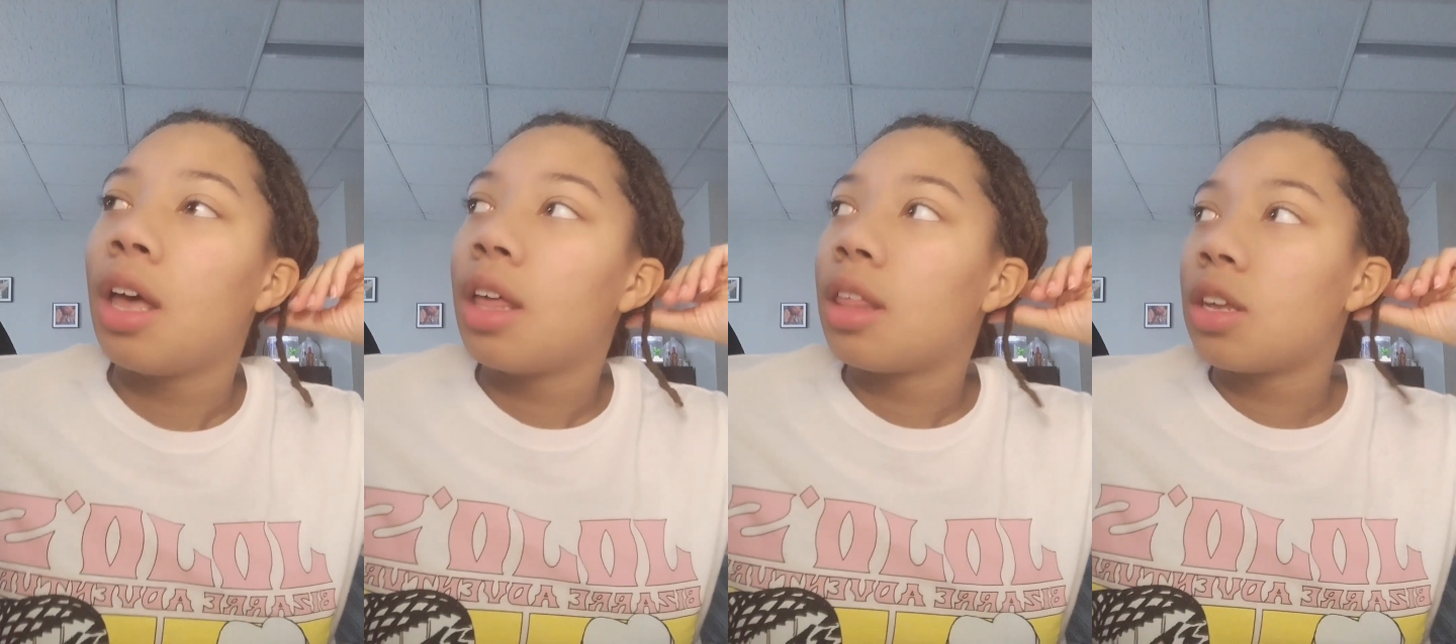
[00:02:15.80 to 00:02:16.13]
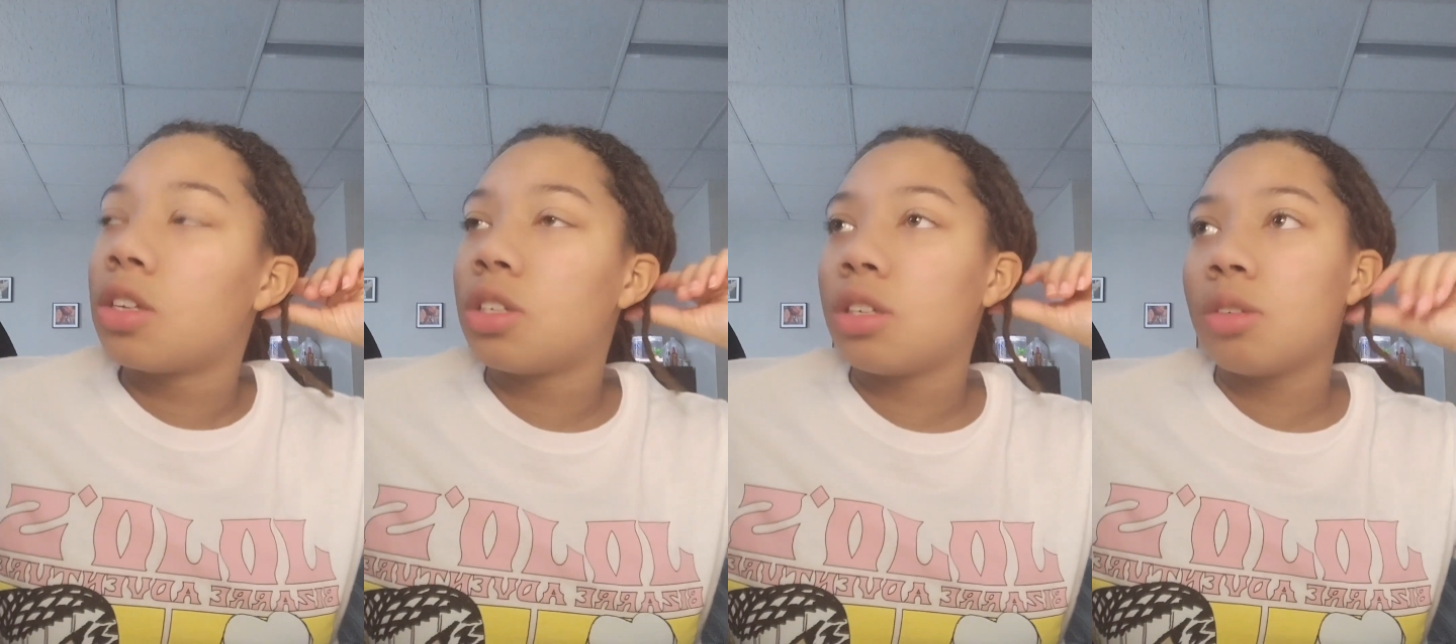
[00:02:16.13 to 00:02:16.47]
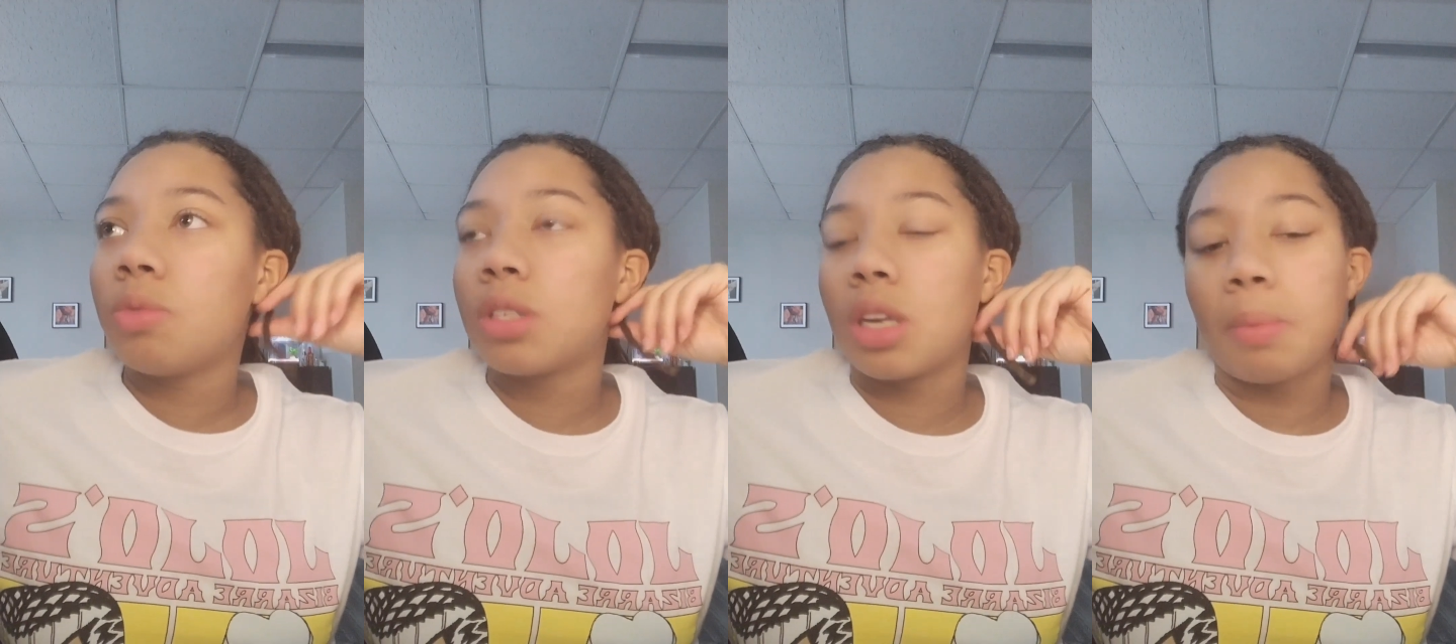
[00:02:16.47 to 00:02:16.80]
she
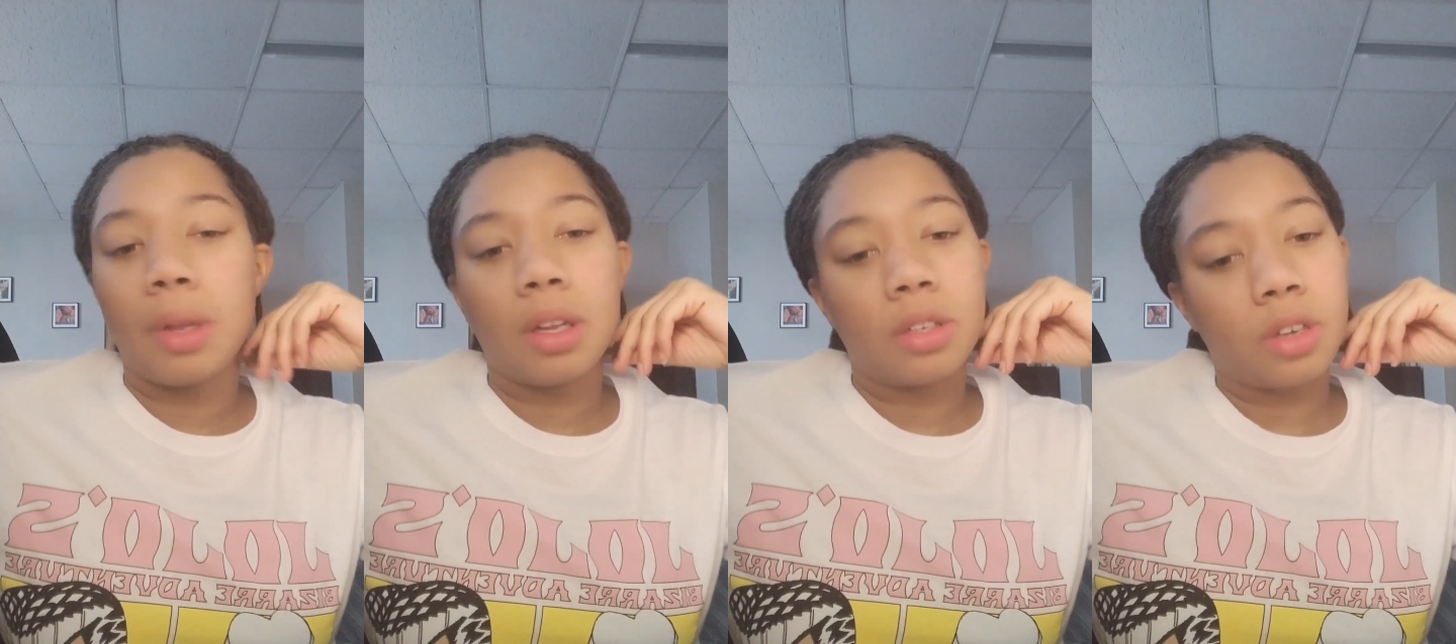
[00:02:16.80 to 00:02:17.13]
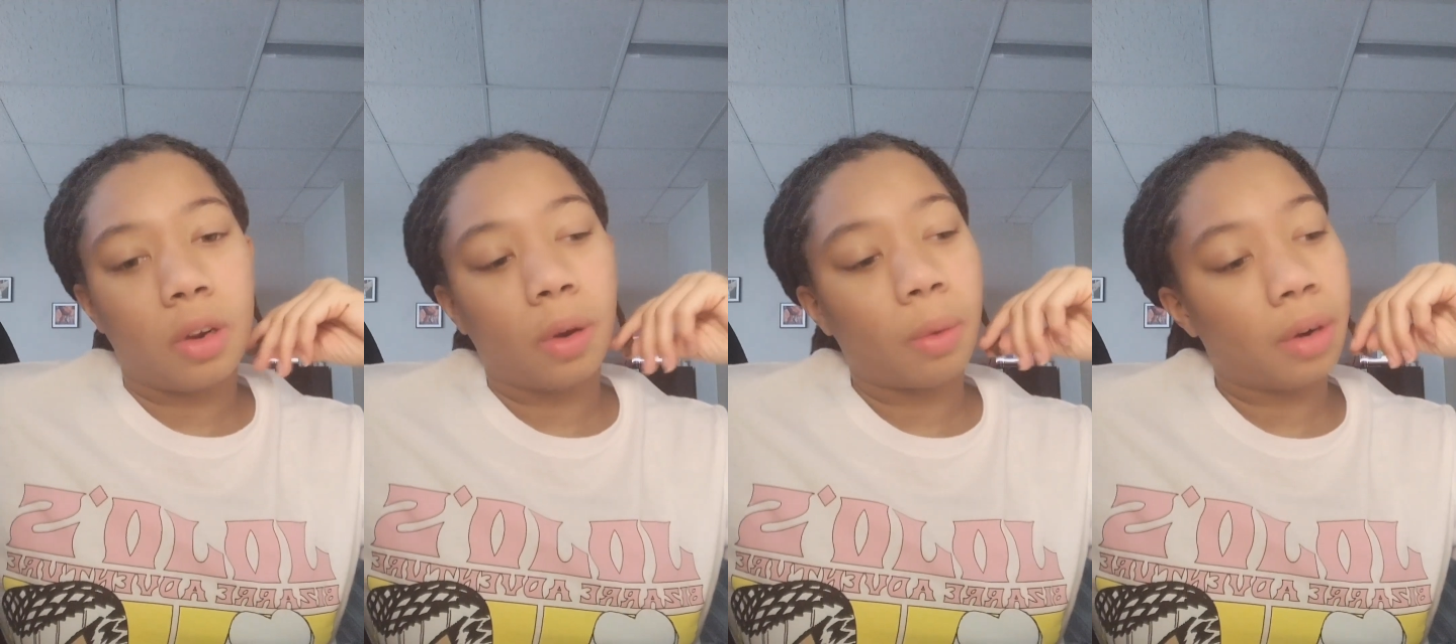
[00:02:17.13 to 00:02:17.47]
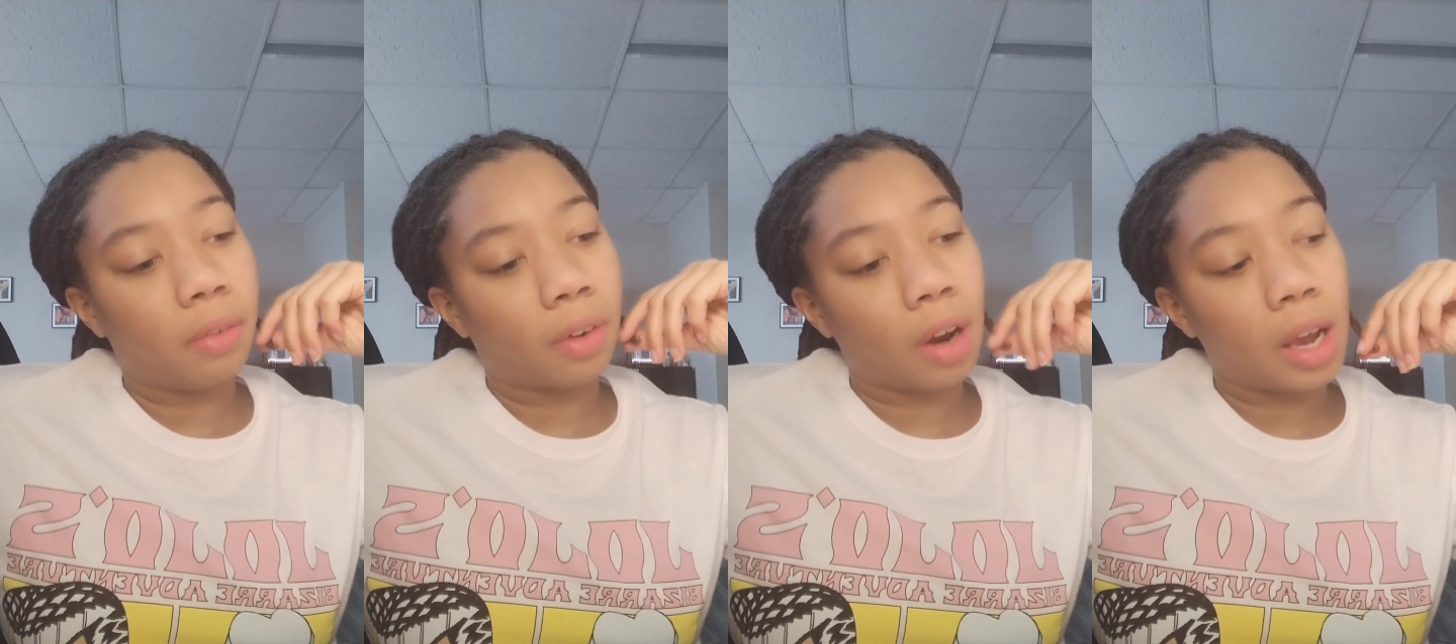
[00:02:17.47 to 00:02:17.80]
was in the military or
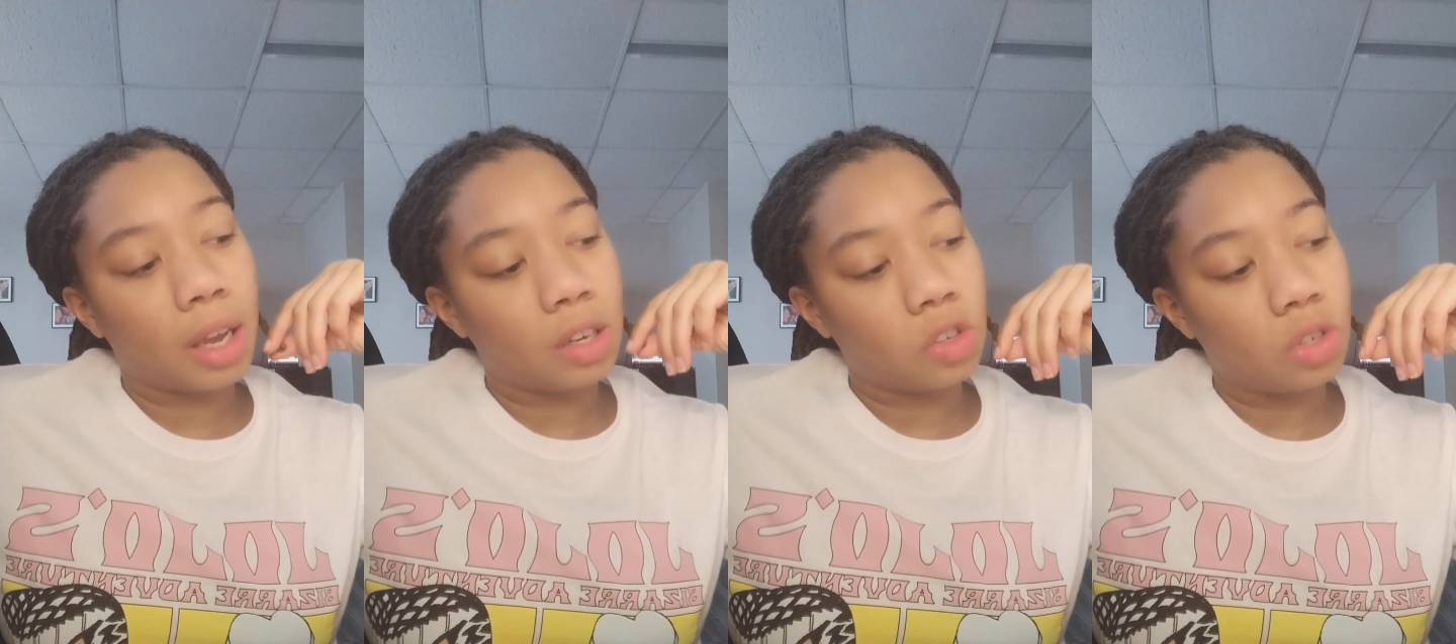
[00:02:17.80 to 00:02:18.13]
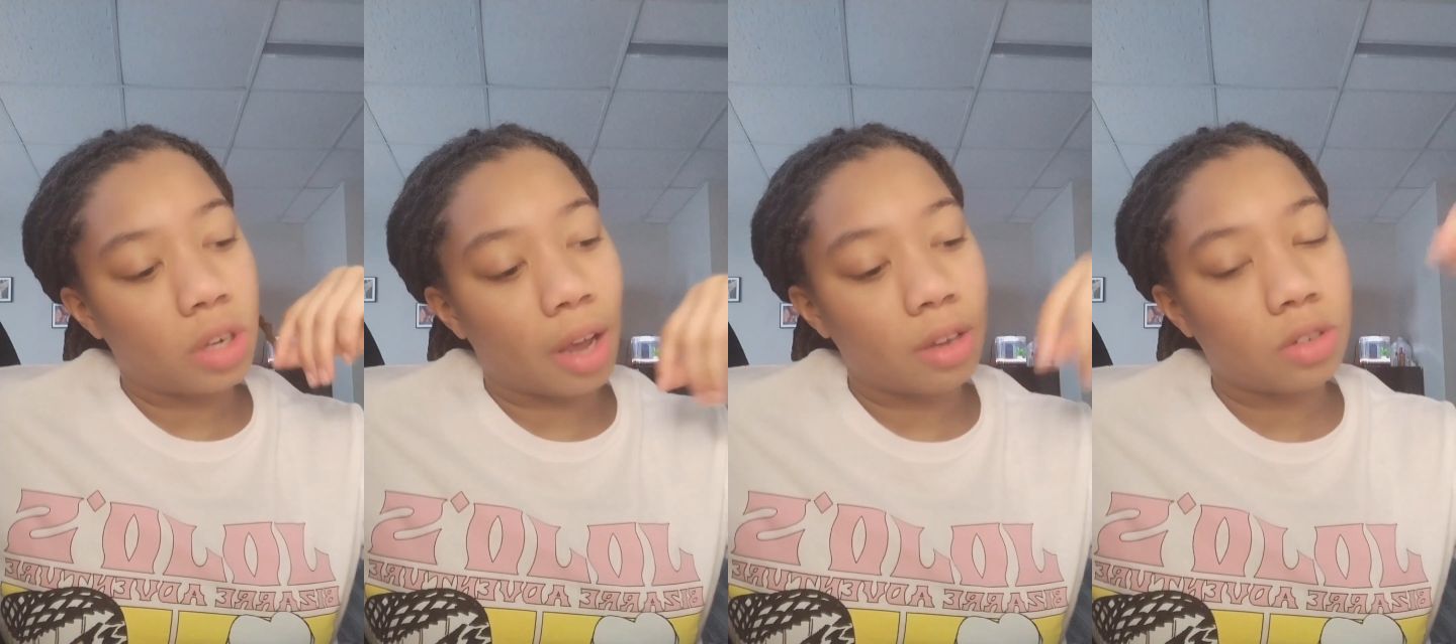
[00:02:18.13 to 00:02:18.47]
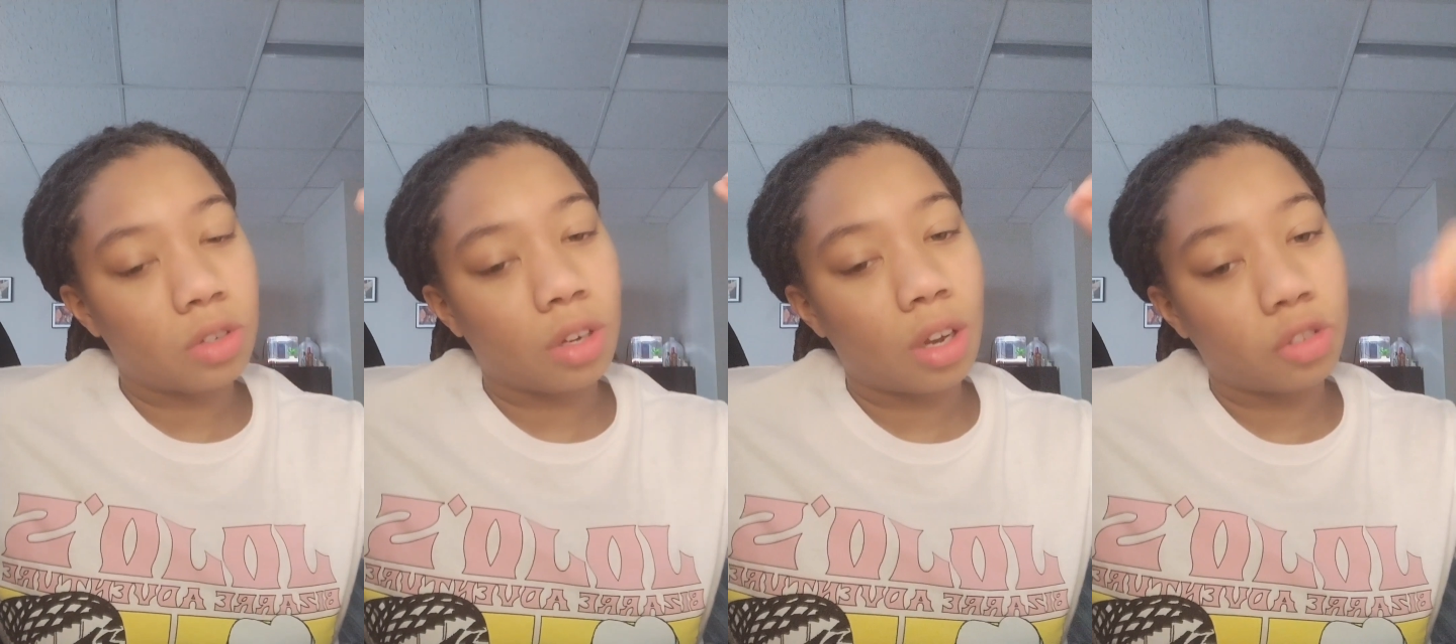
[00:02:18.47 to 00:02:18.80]
whatever, and she
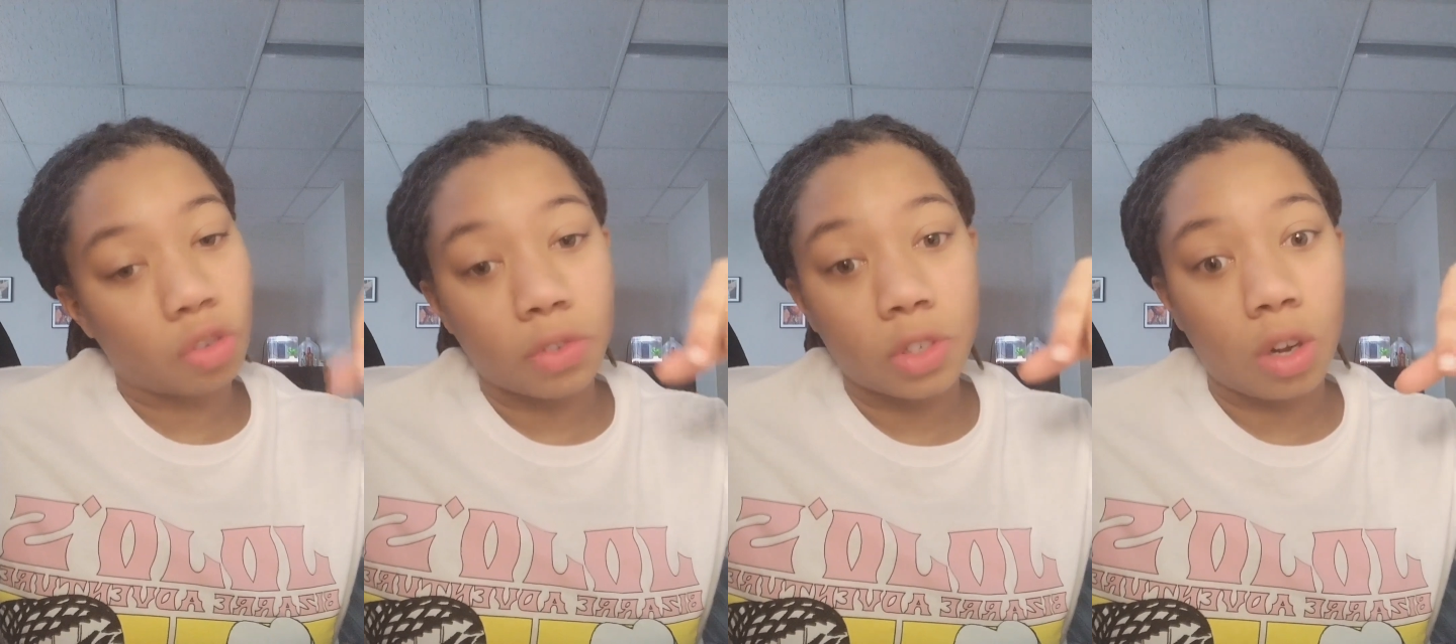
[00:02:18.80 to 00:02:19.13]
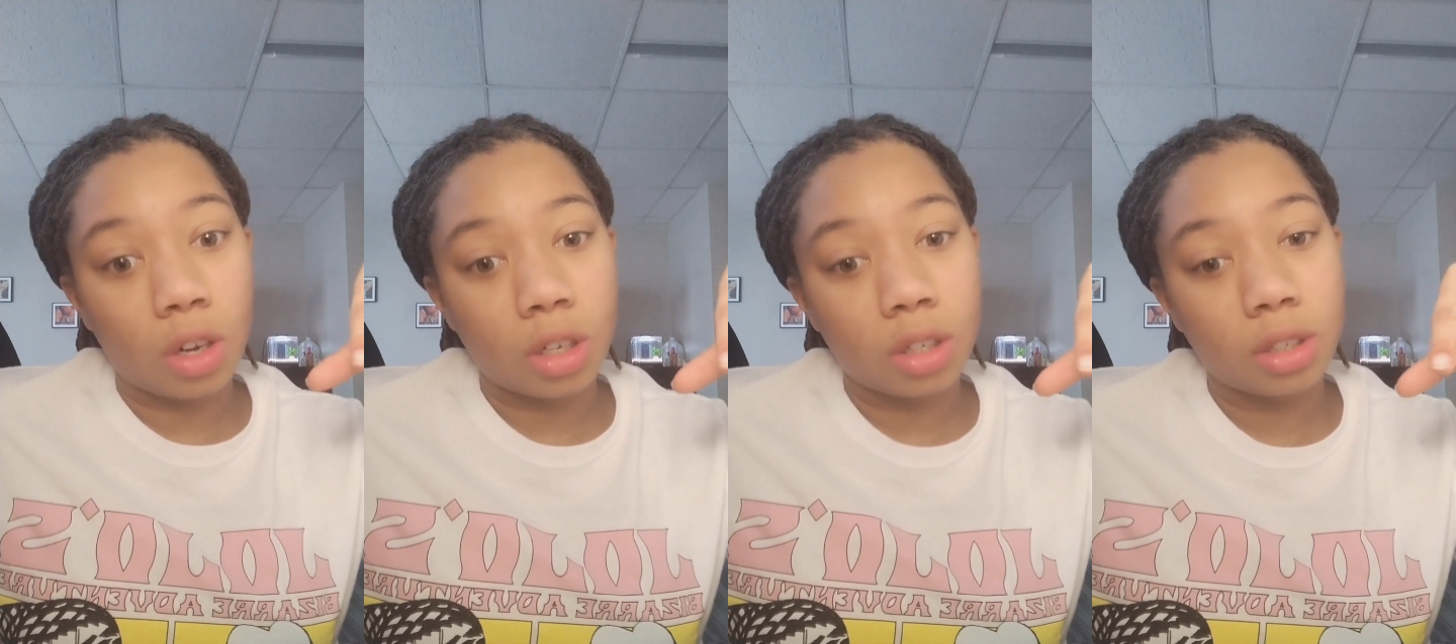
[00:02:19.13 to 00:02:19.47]
has a service dog.